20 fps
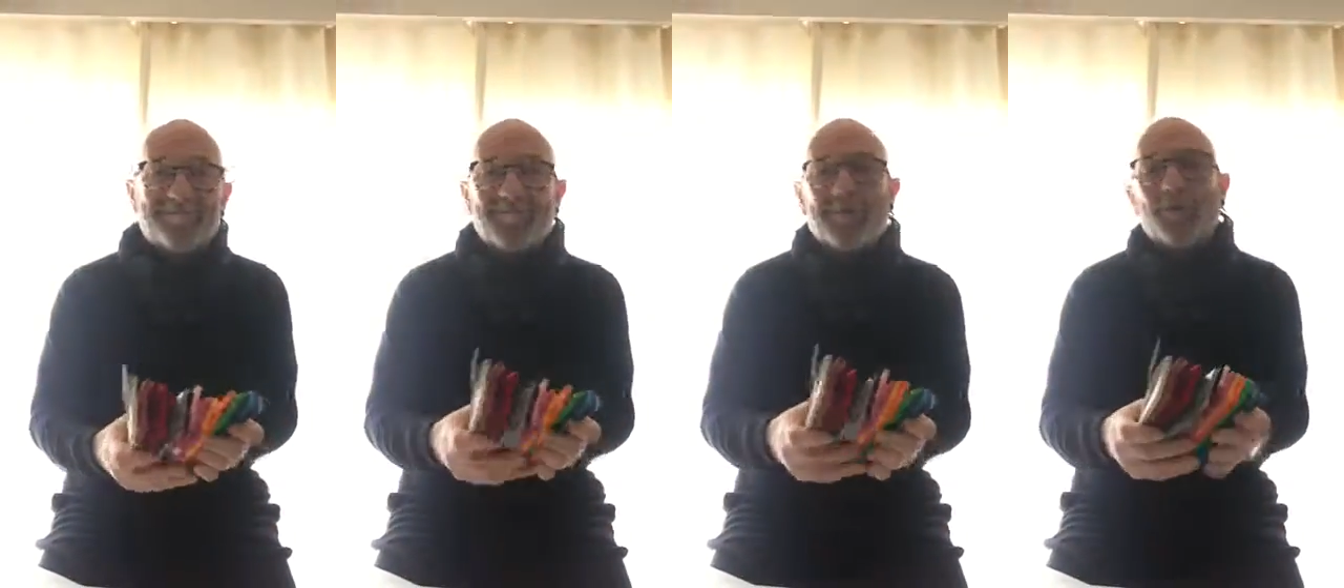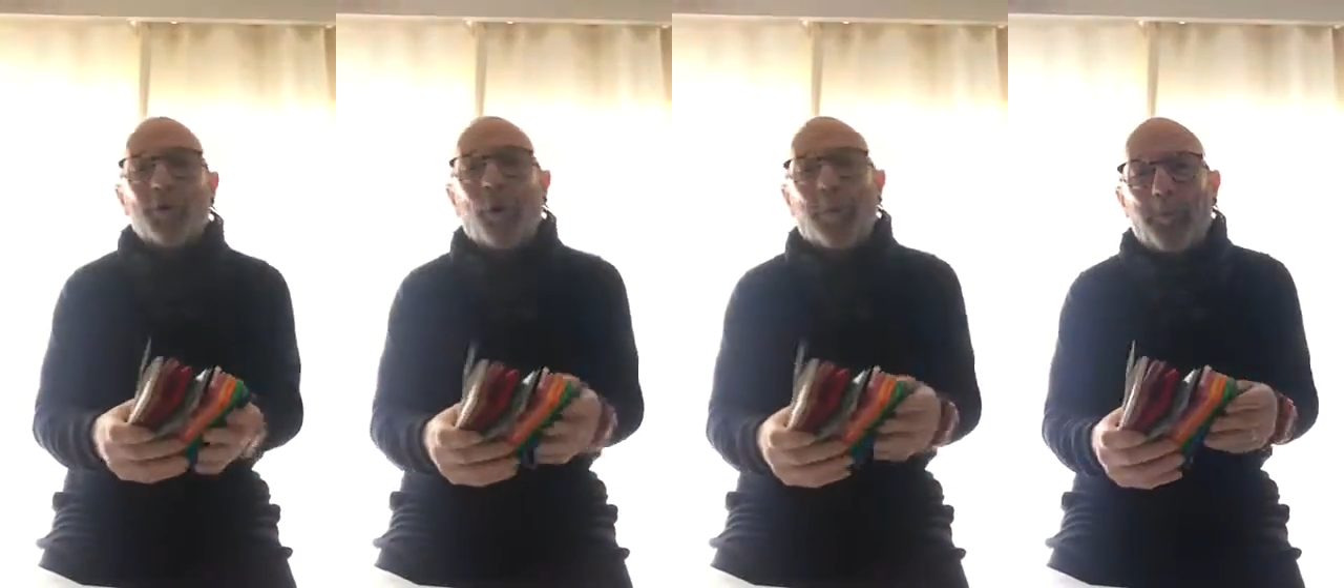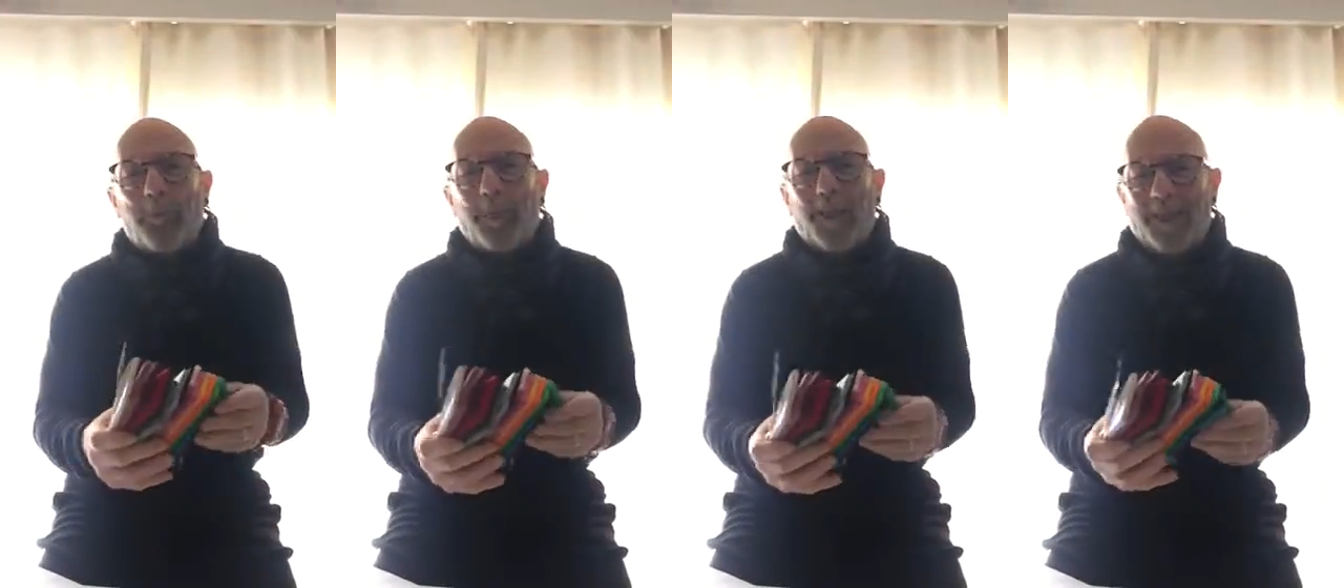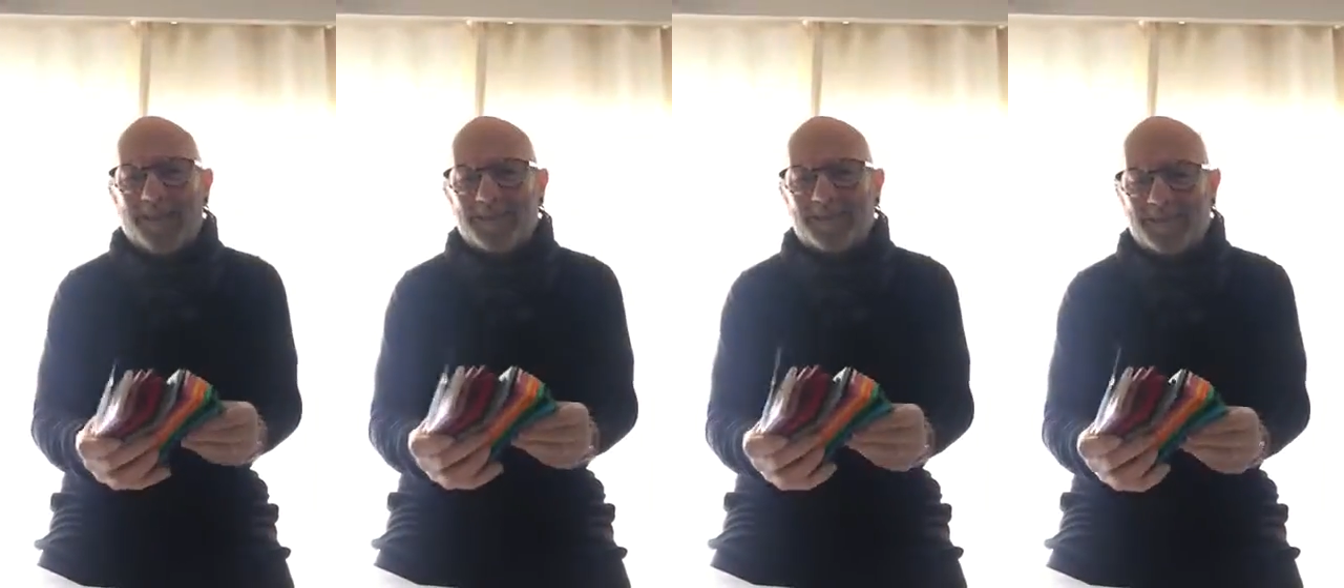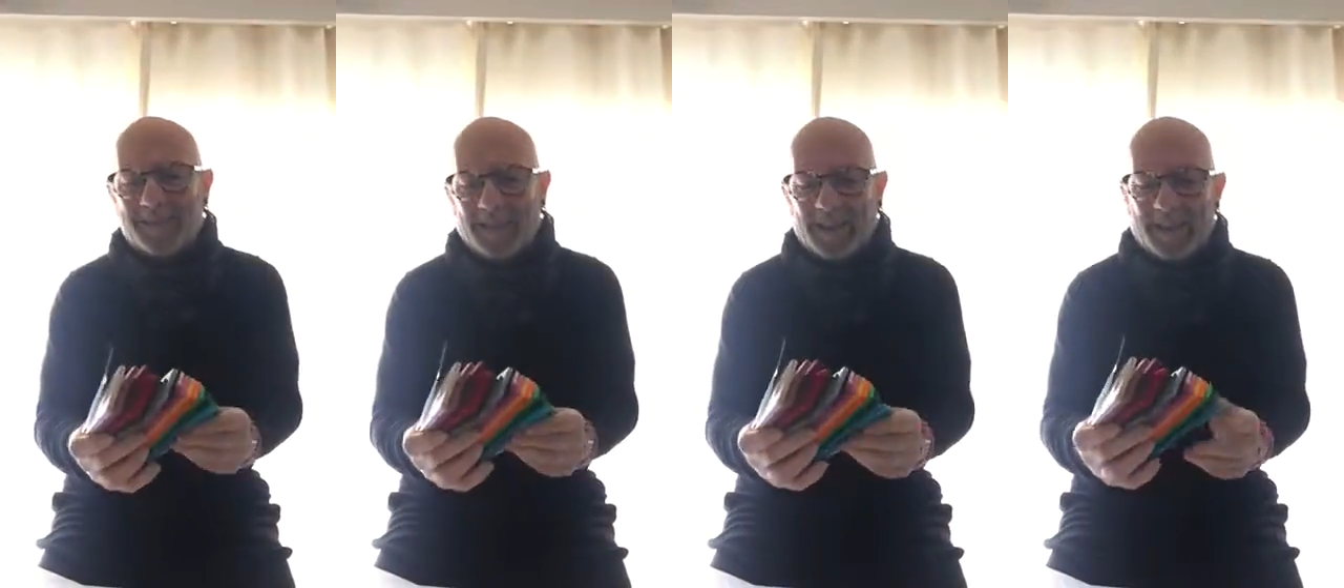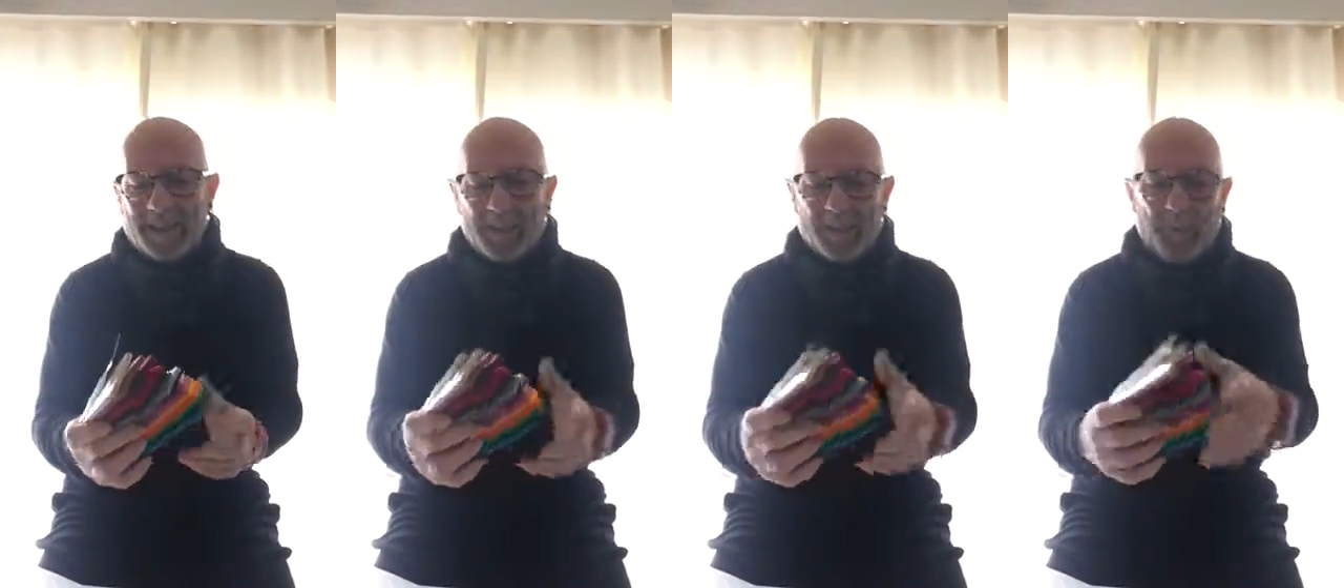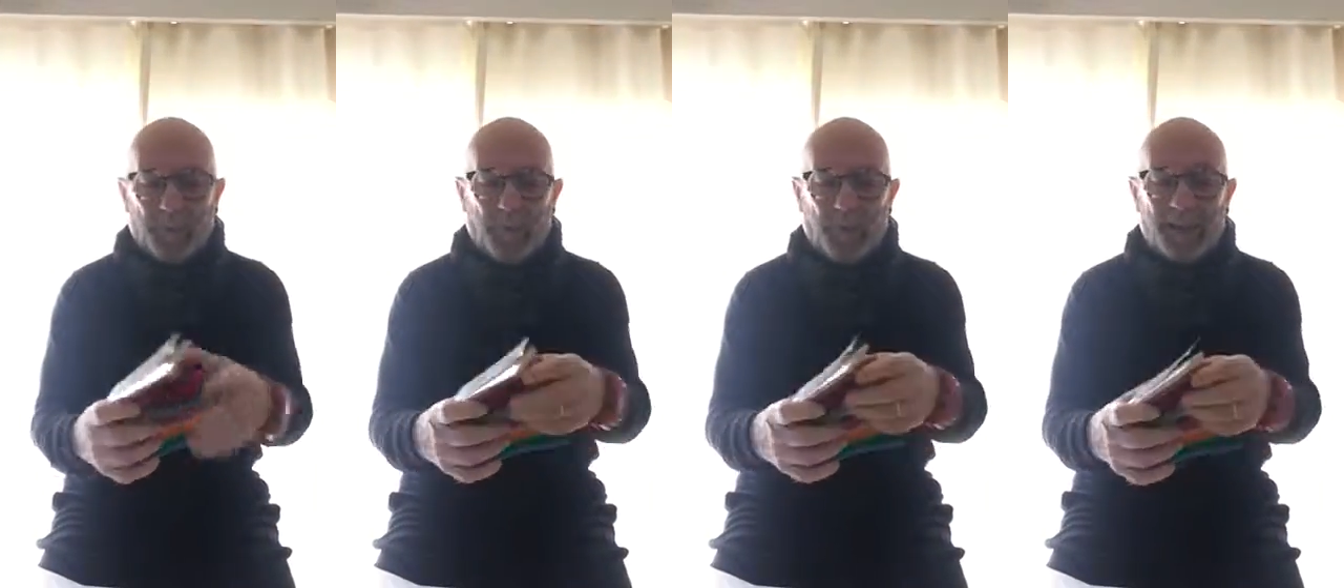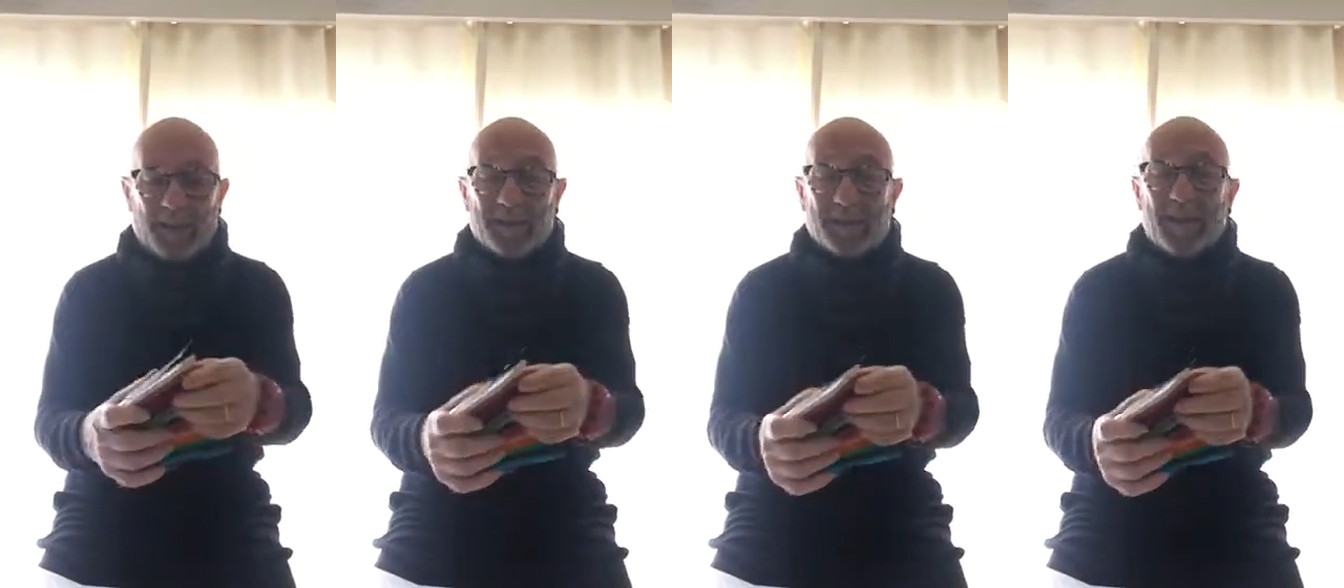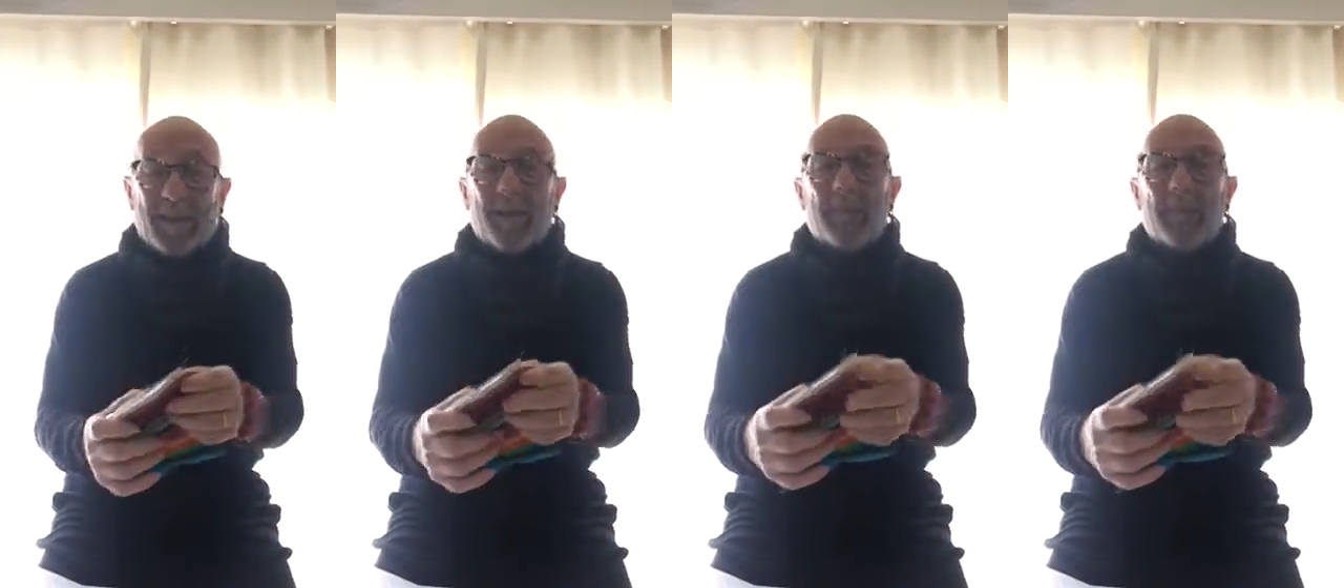no plastic, but